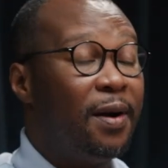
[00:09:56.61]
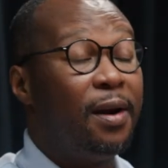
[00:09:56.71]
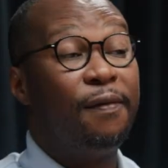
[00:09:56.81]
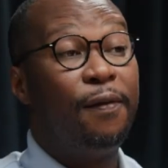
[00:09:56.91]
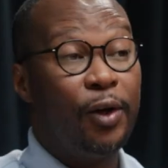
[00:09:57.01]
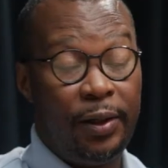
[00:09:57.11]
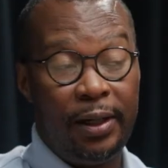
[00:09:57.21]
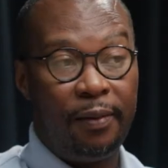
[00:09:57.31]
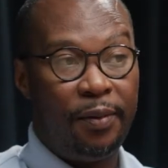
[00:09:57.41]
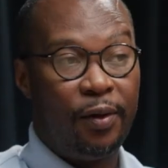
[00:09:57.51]
But
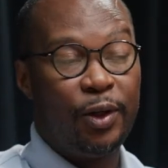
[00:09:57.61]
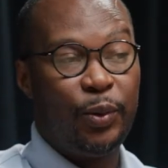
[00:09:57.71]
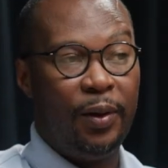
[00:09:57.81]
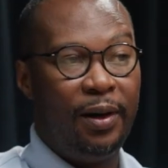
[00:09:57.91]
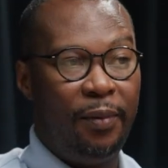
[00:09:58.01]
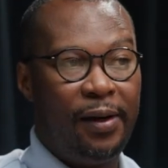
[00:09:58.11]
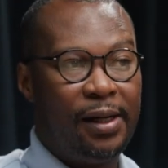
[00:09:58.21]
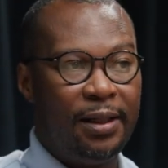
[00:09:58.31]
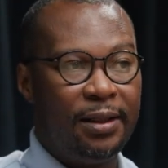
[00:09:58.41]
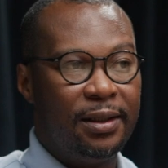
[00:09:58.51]
unfortunately, because we're not
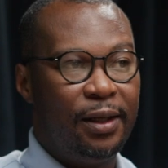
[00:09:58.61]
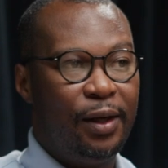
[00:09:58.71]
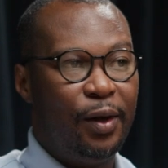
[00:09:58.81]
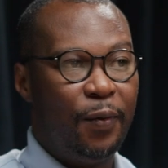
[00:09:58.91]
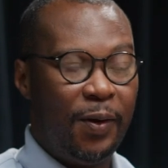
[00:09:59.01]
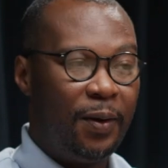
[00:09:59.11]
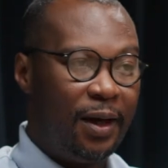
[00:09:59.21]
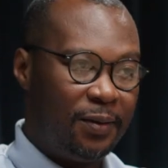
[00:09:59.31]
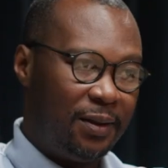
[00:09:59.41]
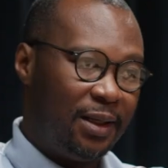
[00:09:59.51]
Americans, we don't
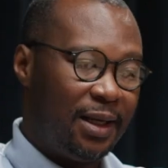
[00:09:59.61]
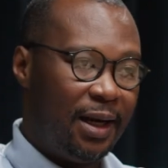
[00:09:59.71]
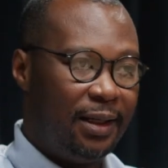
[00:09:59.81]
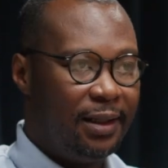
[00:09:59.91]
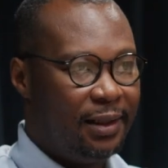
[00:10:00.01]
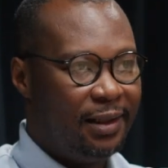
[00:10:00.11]
get to decide,